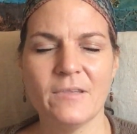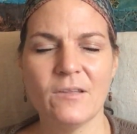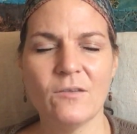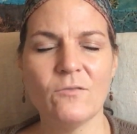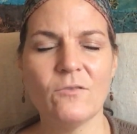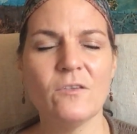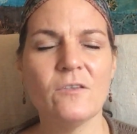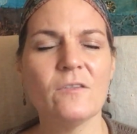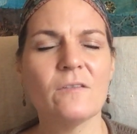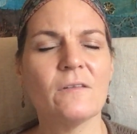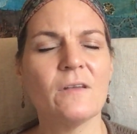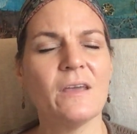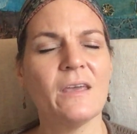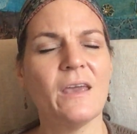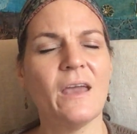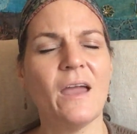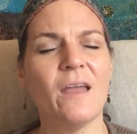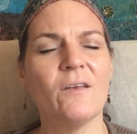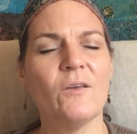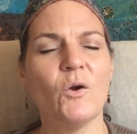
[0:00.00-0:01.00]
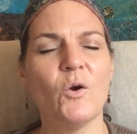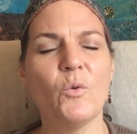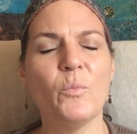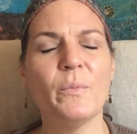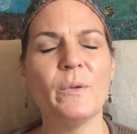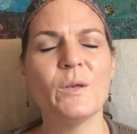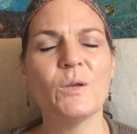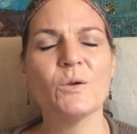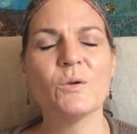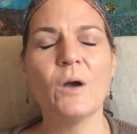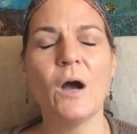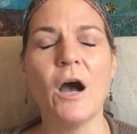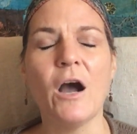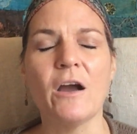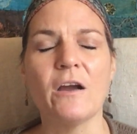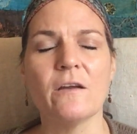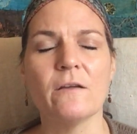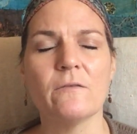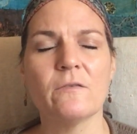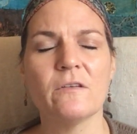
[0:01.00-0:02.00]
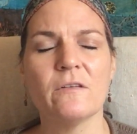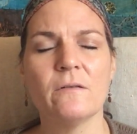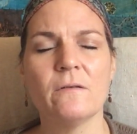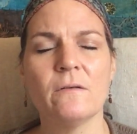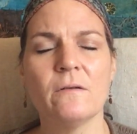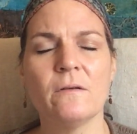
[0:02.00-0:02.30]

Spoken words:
So just again, open your heart.